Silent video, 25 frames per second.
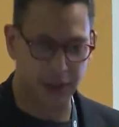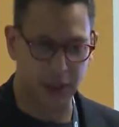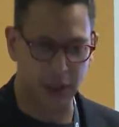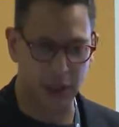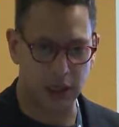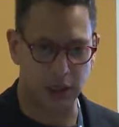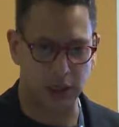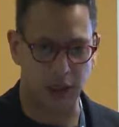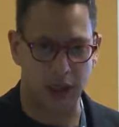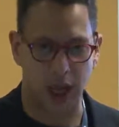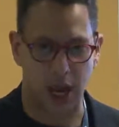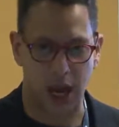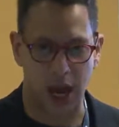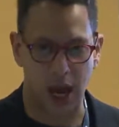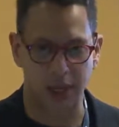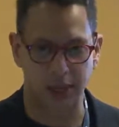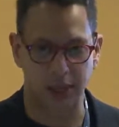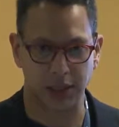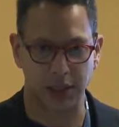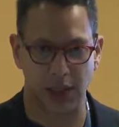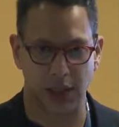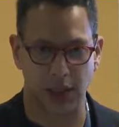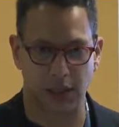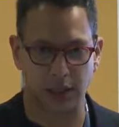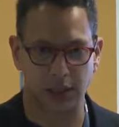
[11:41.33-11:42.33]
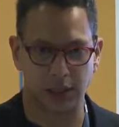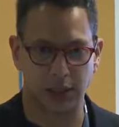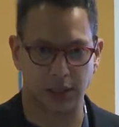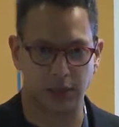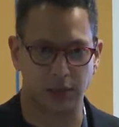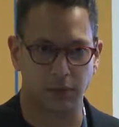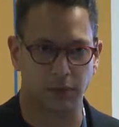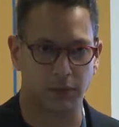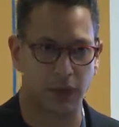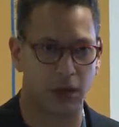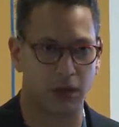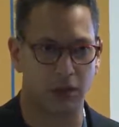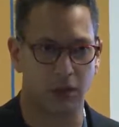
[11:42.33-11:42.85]
thing is that assets
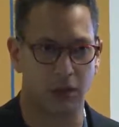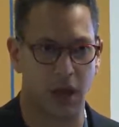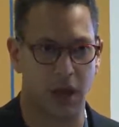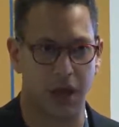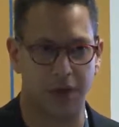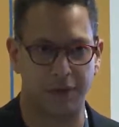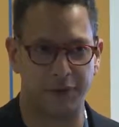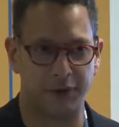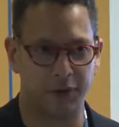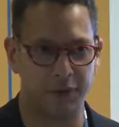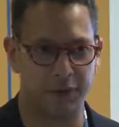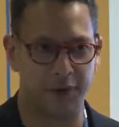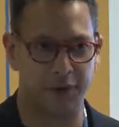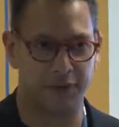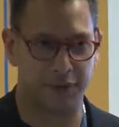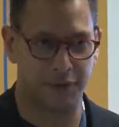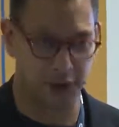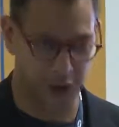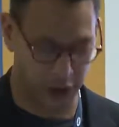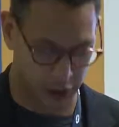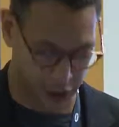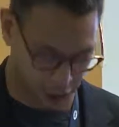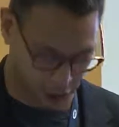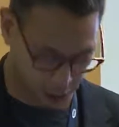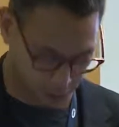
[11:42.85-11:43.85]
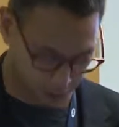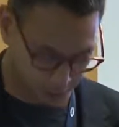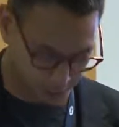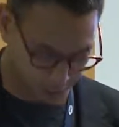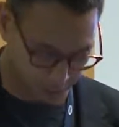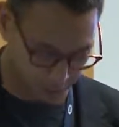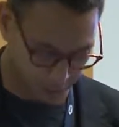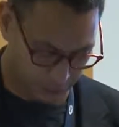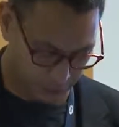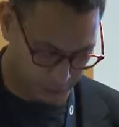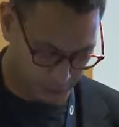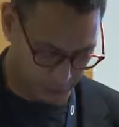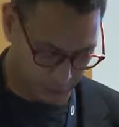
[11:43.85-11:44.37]
don't have to be physical.
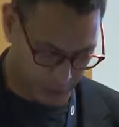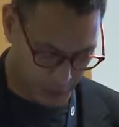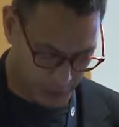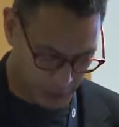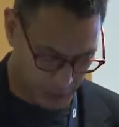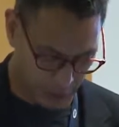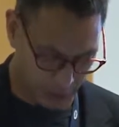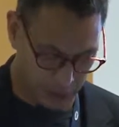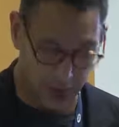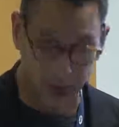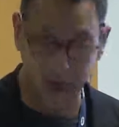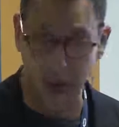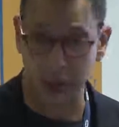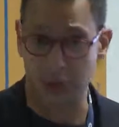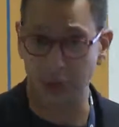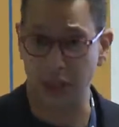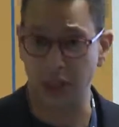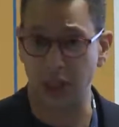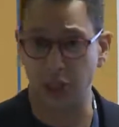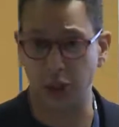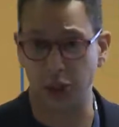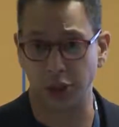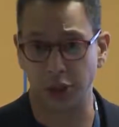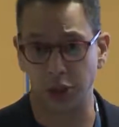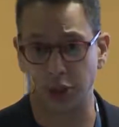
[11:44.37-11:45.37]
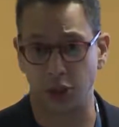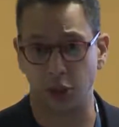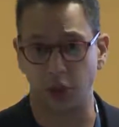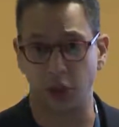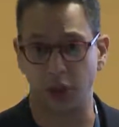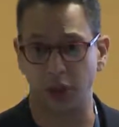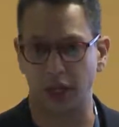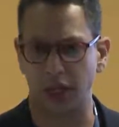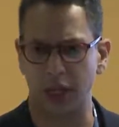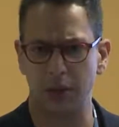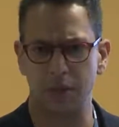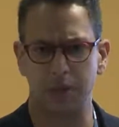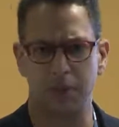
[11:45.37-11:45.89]
They can be digital,
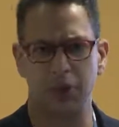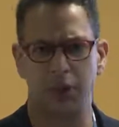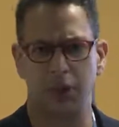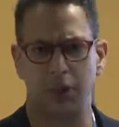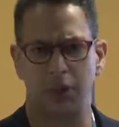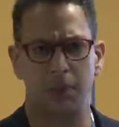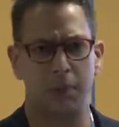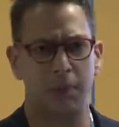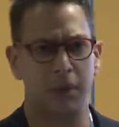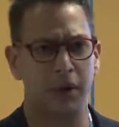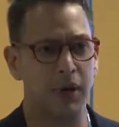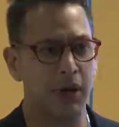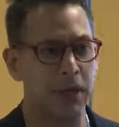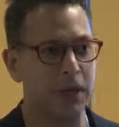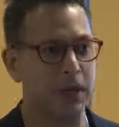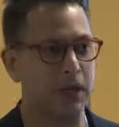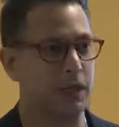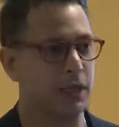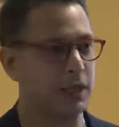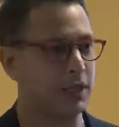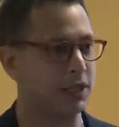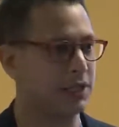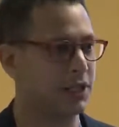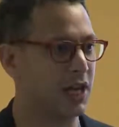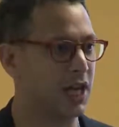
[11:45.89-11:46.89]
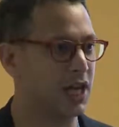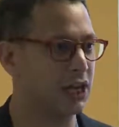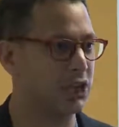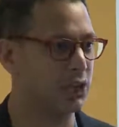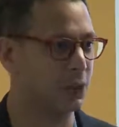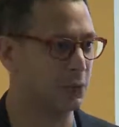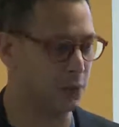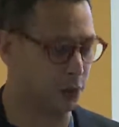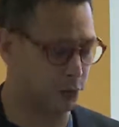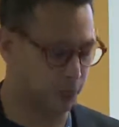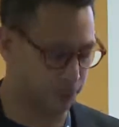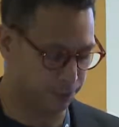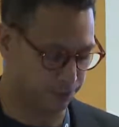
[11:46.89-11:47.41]
or they can be completely
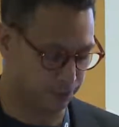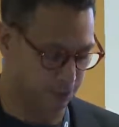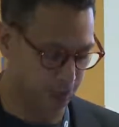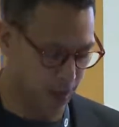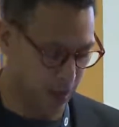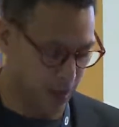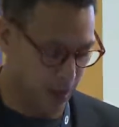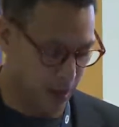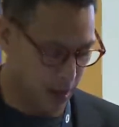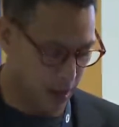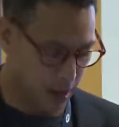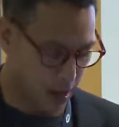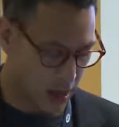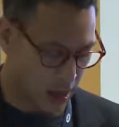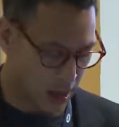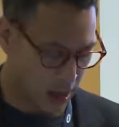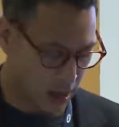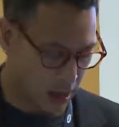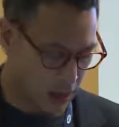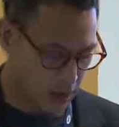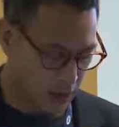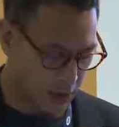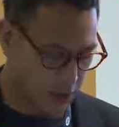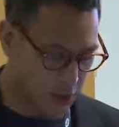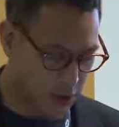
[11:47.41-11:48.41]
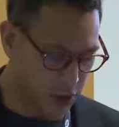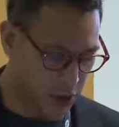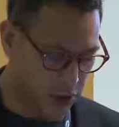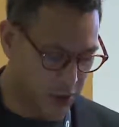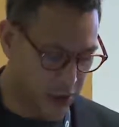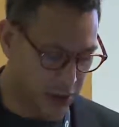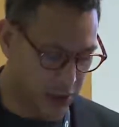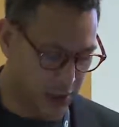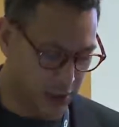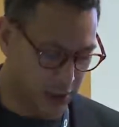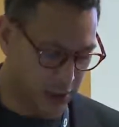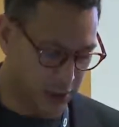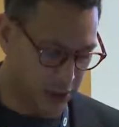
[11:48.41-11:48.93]
intangible. The
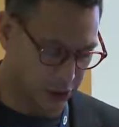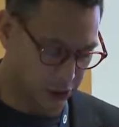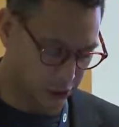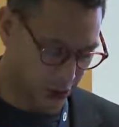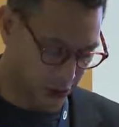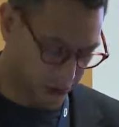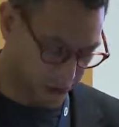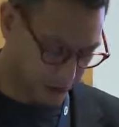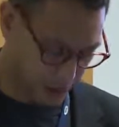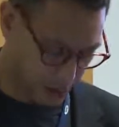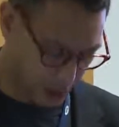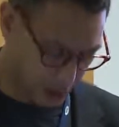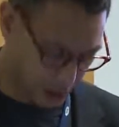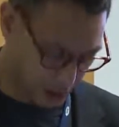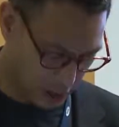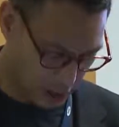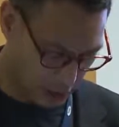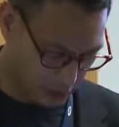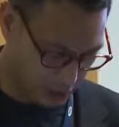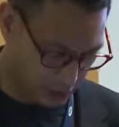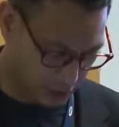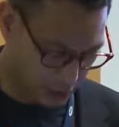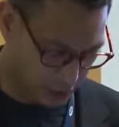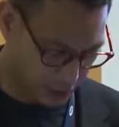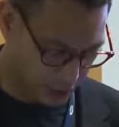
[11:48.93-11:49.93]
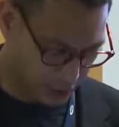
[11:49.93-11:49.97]
music industry, for example,